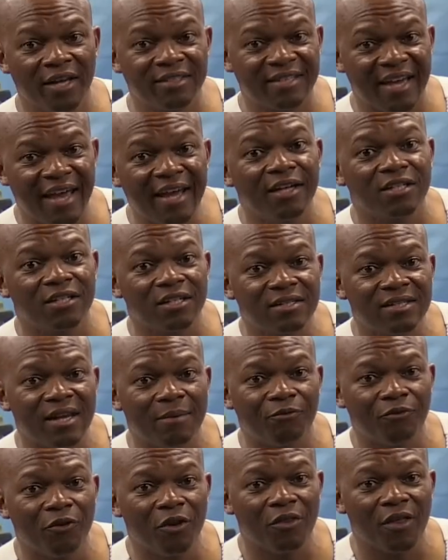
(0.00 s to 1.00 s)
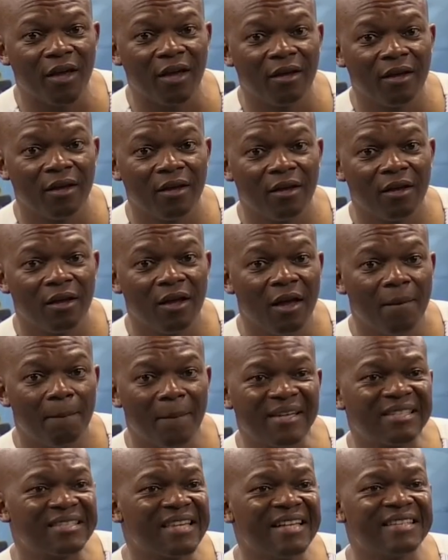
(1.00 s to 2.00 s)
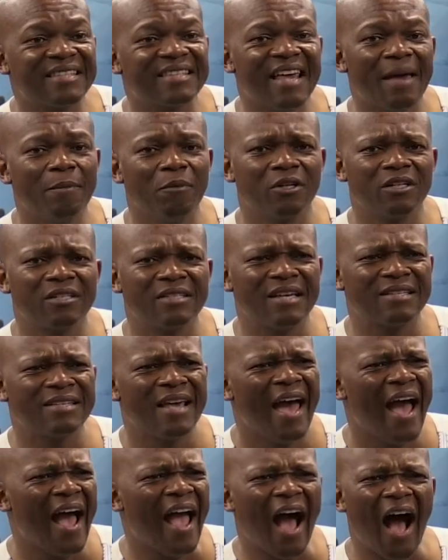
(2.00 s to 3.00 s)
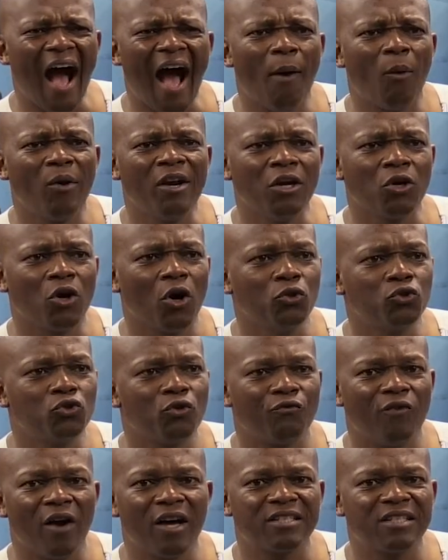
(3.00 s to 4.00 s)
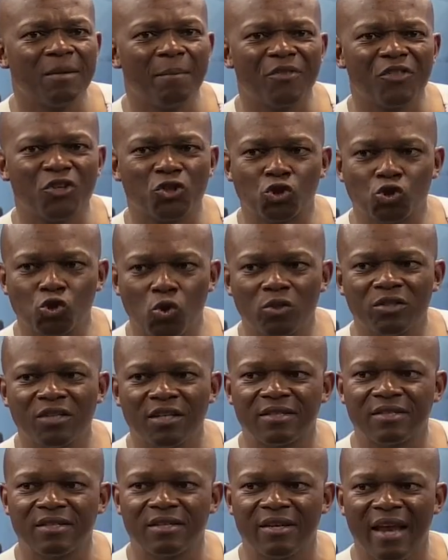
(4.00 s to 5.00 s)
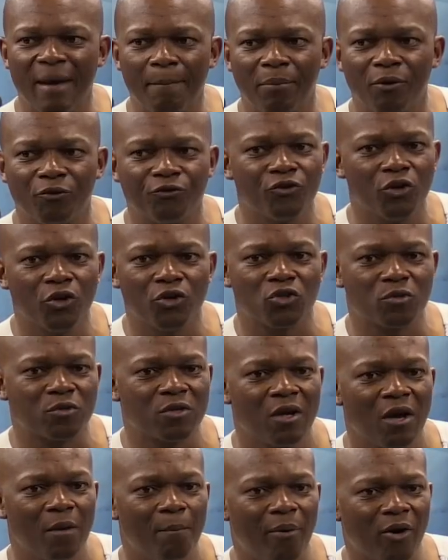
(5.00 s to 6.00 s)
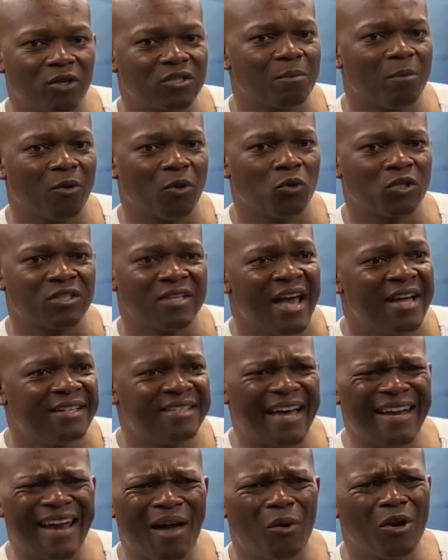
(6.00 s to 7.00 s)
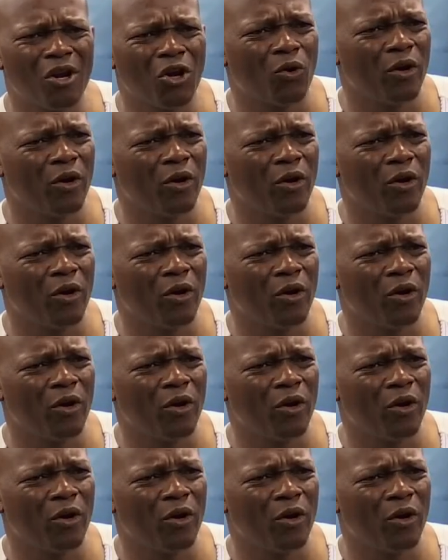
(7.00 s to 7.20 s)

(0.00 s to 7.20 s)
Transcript: can take it a step further. My son Samuel, he says, hey, I want to go to varsity, but the shortest number of years possible. Because, Dad, I want